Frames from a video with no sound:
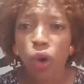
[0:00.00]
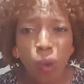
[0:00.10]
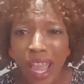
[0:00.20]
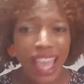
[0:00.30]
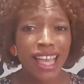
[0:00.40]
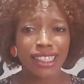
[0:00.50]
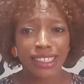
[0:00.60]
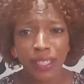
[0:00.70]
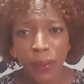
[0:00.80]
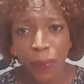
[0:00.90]

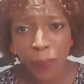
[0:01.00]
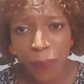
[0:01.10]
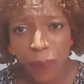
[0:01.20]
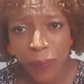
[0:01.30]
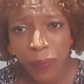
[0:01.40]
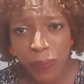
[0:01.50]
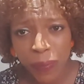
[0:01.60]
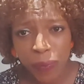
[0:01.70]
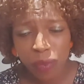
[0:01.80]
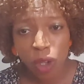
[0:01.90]
Quit.
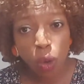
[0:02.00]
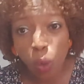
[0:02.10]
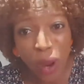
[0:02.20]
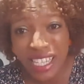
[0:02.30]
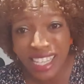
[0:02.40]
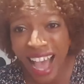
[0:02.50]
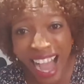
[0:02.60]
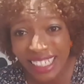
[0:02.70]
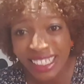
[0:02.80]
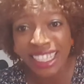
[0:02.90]
Quit
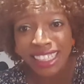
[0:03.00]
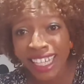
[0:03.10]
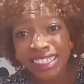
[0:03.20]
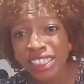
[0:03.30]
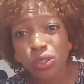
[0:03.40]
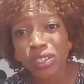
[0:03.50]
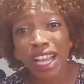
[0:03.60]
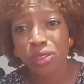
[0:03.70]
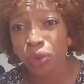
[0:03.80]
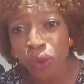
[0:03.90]
acting and dancing to
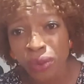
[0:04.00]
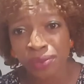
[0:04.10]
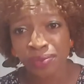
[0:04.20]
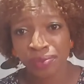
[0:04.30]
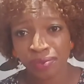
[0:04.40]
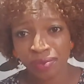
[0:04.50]
their tune.